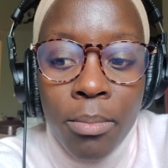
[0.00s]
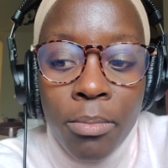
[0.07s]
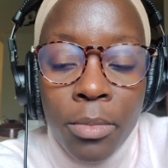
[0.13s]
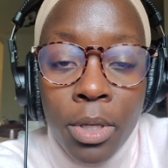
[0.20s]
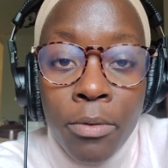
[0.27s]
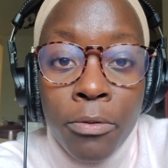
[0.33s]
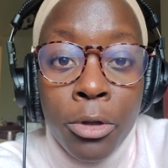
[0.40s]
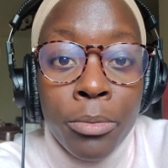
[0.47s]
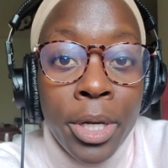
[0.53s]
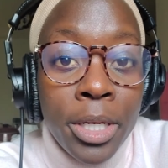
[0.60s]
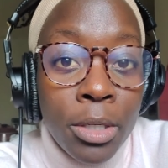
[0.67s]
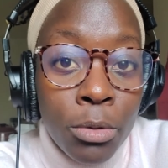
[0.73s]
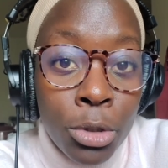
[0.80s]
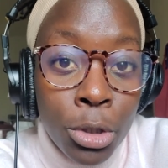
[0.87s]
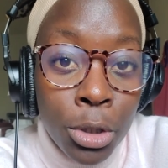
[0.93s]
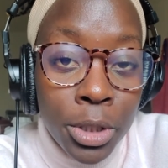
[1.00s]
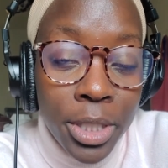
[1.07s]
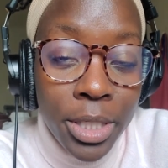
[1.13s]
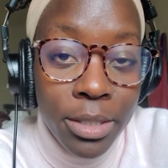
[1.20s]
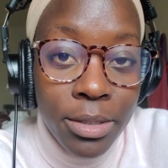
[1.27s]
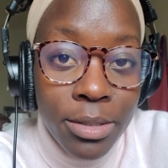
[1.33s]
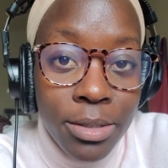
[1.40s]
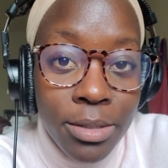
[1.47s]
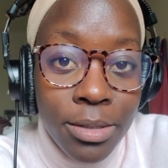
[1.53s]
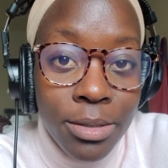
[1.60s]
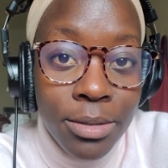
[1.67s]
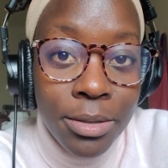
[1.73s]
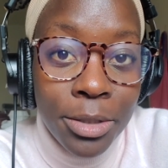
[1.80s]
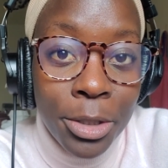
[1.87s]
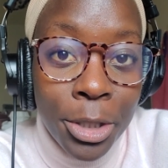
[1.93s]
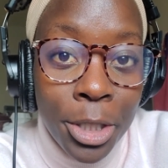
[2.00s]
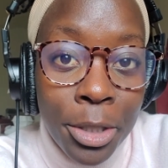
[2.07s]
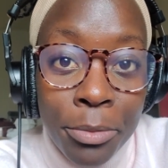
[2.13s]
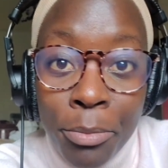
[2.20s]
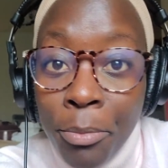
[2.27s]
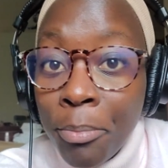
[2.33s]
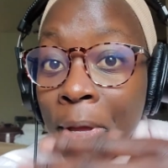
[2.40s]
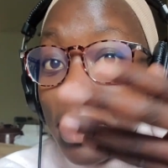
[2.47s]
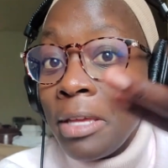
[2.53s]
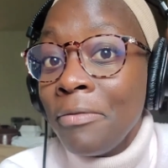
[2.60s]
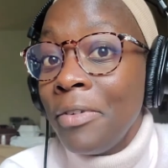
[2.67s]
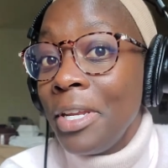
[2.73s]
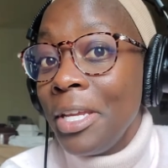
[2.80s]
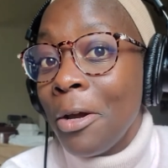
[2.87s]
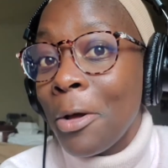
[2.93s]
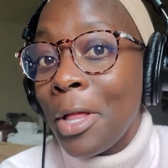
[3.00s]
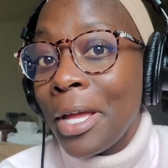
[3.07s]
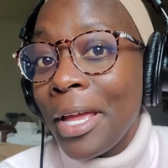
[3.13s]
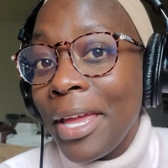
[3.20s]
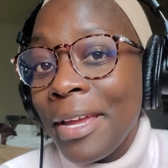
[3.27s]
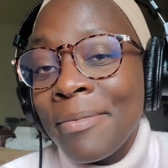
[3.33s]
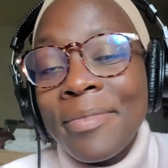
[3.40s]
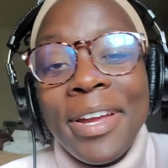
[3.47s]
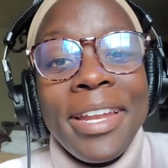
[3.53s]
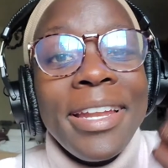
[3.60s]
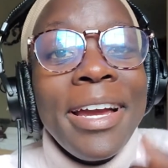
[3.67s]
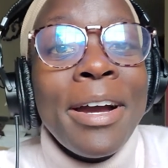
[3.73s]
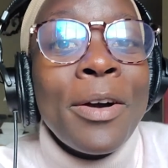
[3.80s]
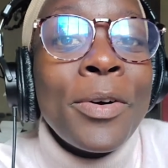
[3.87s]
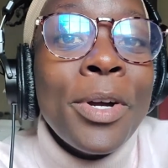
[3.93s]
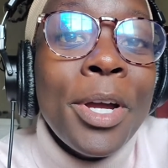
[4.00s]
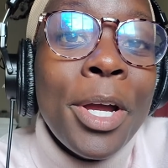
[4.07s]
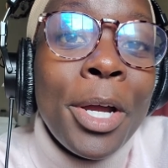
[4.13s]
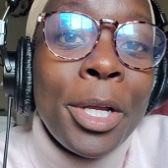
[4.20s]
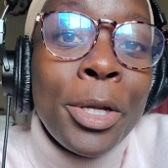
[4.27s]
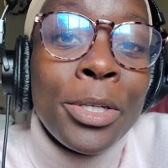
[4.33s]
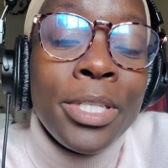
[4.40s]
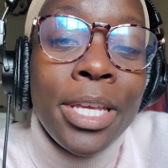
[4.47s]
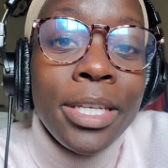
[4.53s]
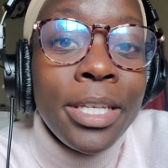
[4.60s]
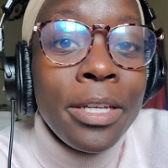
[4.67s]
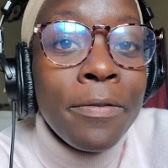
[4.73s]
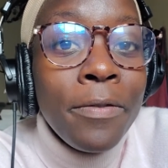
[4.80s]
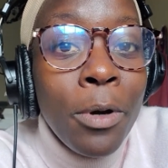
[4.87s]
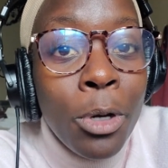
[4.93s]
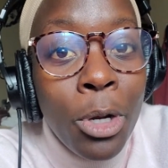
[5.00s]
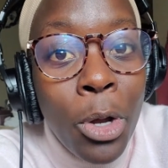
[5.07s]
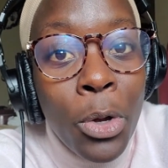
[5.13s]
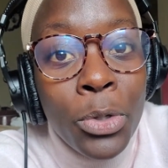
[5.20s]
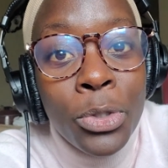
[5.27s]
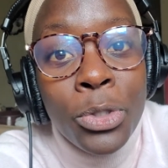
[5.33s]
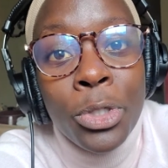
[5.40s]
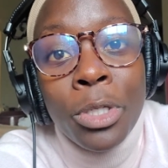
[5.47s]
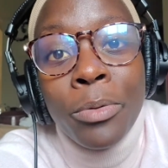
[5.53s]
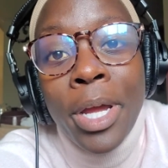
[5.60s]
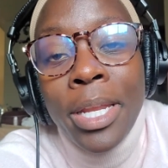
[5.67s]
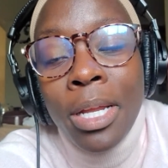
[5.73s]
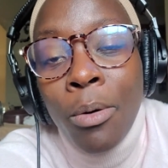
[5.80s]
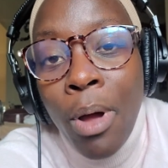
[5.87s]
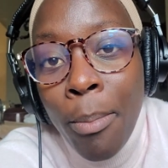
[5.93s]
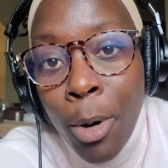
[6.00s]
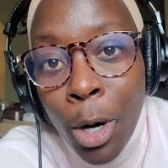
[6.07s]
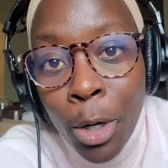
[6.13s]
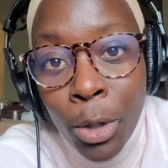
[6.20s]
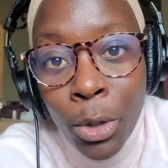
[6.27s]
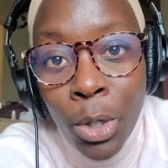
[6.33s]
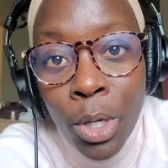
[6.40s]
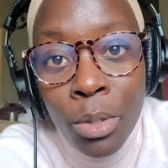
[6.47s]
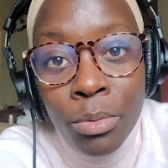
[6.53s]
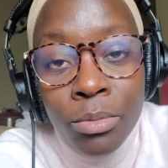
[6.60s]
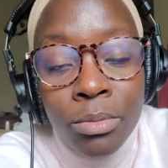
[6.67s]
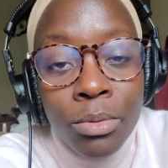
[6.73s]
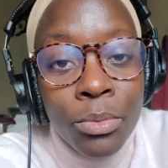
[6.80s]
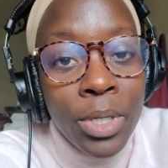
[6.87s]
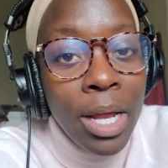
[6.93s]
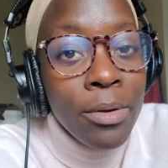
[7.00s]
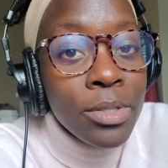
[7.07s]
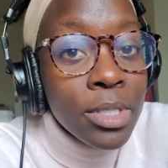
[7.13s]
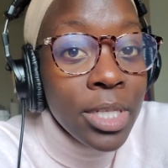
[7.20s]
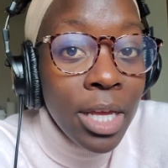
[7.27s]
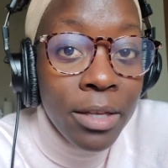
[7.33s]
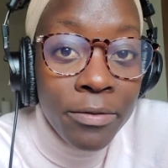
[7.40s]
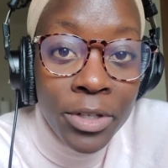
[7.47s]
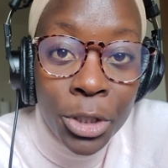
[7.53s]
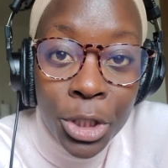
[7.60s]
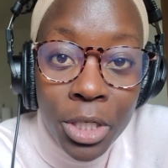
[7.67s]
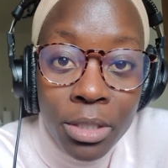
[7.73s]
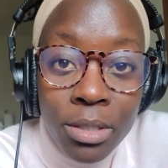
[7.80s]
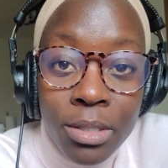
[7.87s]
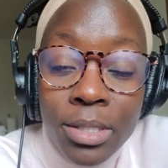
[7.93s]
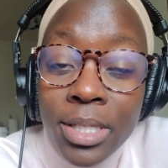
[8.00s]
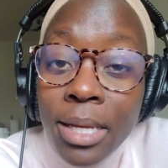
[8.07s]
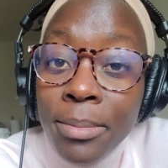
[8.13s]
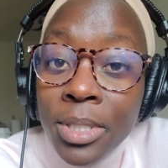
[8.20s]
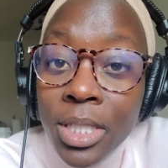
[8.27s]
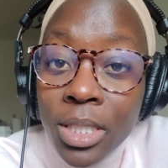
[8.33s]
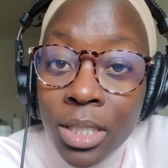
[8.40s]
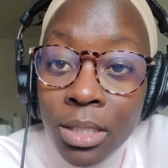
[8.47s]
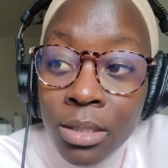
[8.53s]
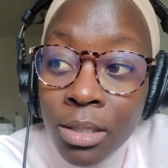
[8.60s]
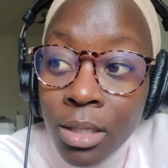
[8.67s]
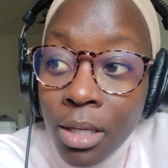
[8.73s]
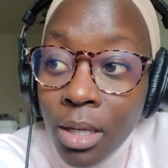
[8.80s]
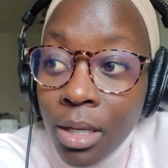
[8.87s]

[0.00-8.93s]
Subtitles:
If you're a radio journalist, you're making video like I am right now. You're taking photos, you're writing a web article. When I was in television, same deal.